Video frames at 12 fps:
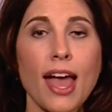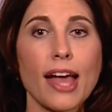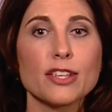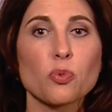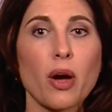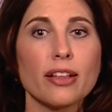
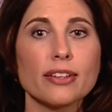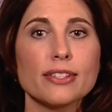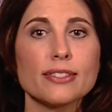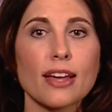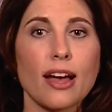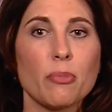as well
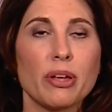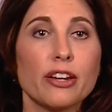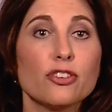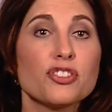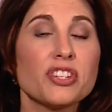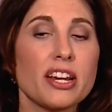as an
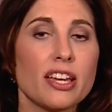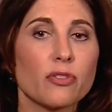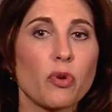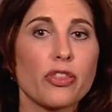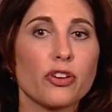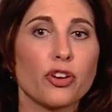understanding of
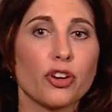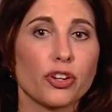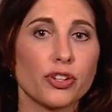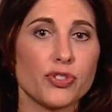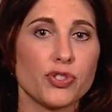whether you're a good